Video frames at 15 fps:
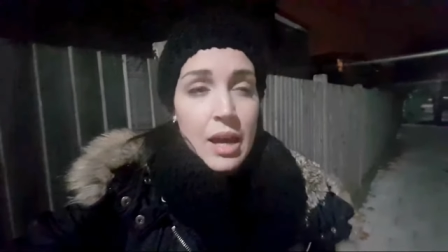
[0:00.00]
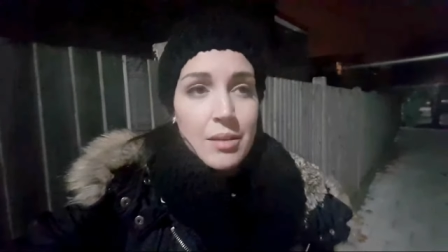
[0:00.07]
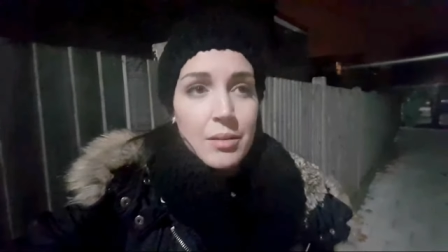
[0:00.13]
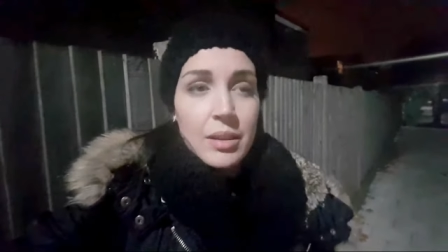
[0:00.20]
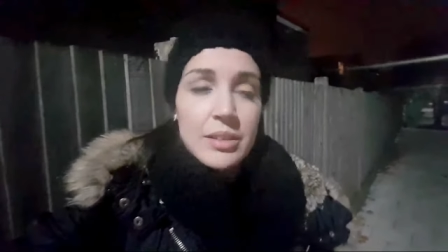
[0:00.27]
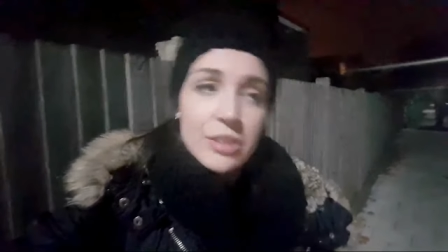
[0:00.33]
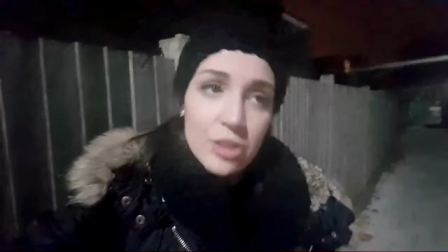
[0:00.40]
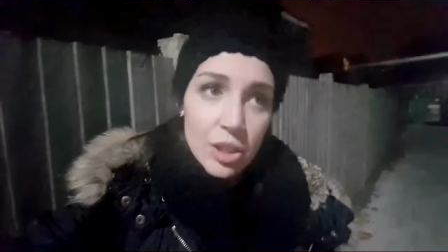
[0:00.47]

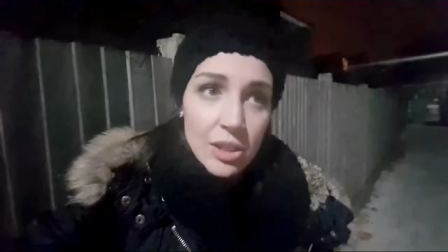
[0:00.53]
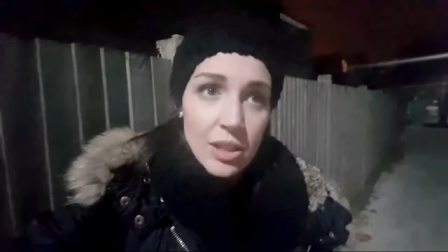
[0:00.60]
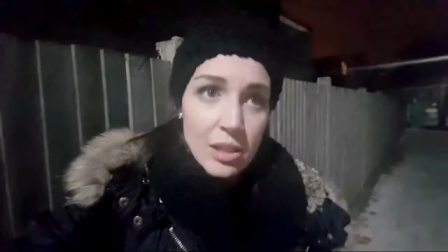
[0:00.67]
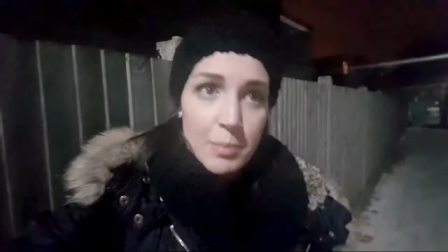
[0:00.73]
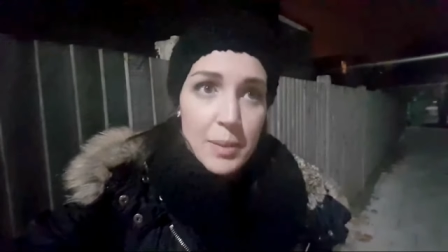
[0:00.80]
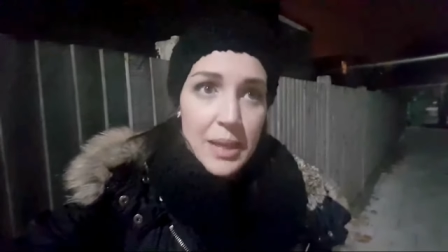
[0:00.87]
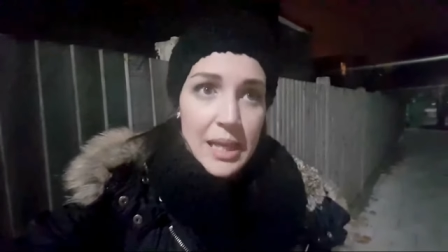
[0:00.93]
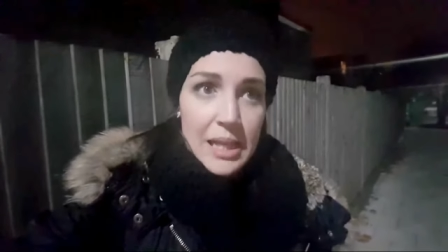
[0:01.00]
not at the
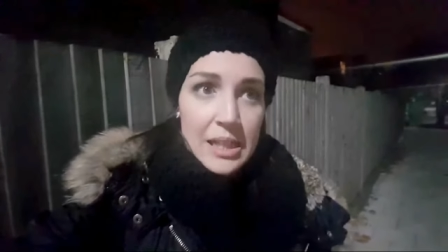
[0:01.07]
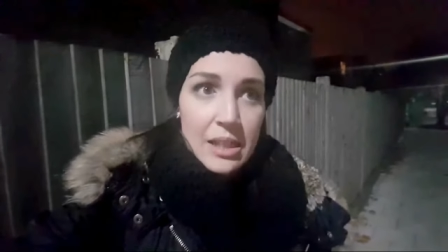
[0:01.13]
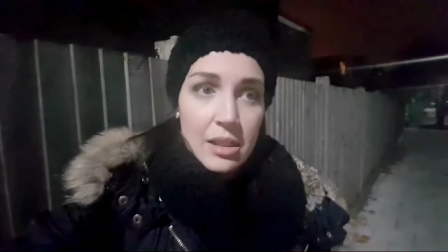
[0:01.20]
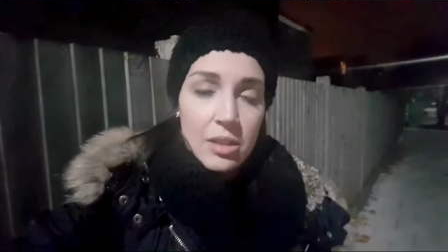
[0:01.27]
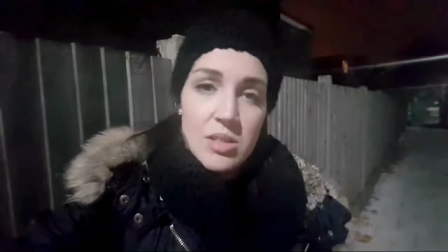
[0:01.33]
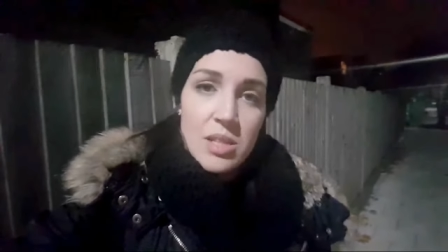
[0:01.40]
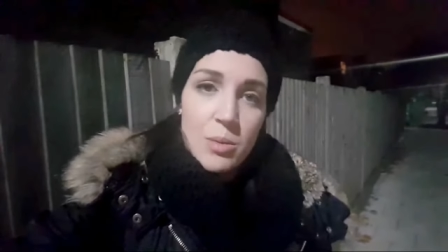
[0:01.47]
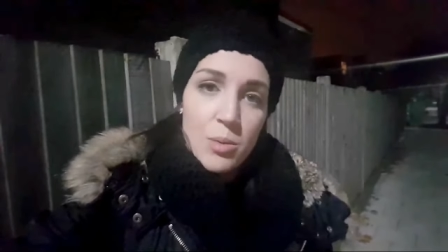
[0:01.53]
beginning
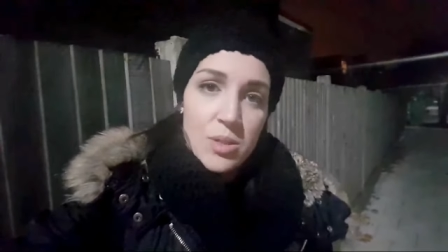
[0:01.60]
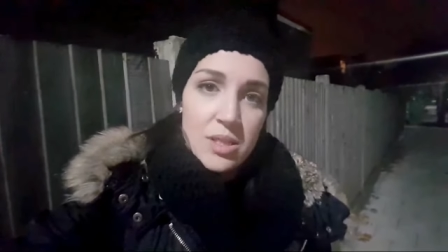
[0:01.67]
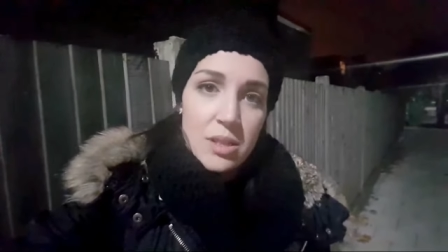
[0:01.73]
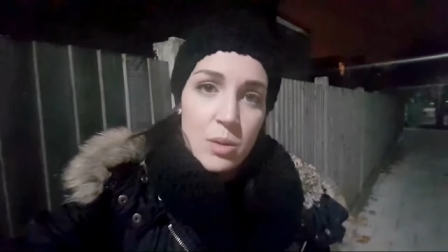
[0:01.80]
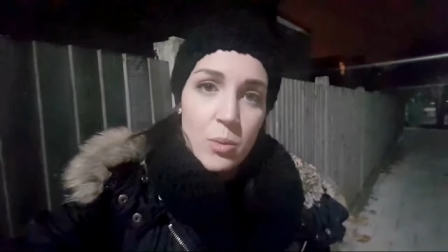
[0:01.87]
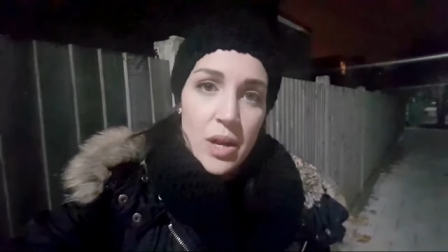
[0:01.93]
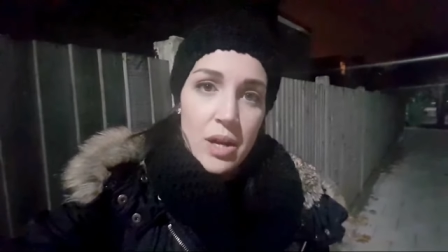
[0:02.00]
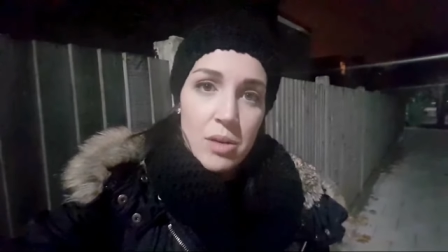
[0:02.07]
because I wasn't
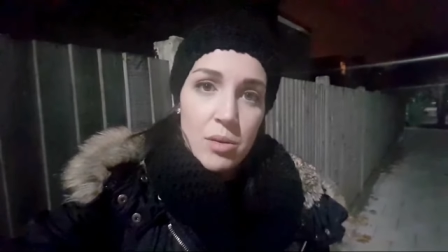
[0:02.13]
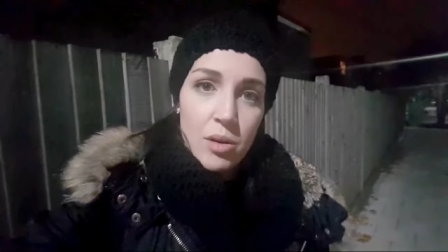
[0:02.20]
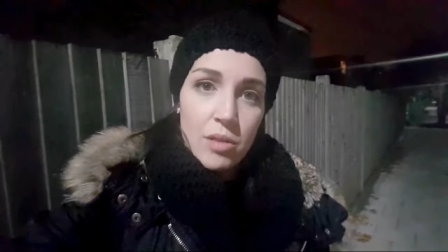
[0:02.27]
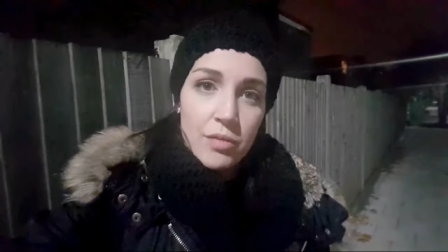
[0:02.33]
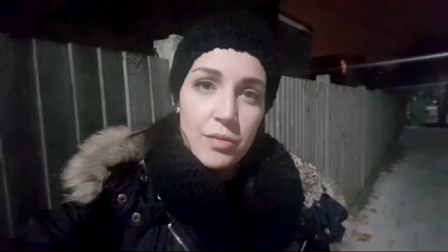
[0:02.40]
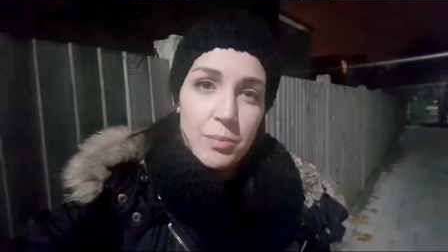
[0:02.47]
aware of,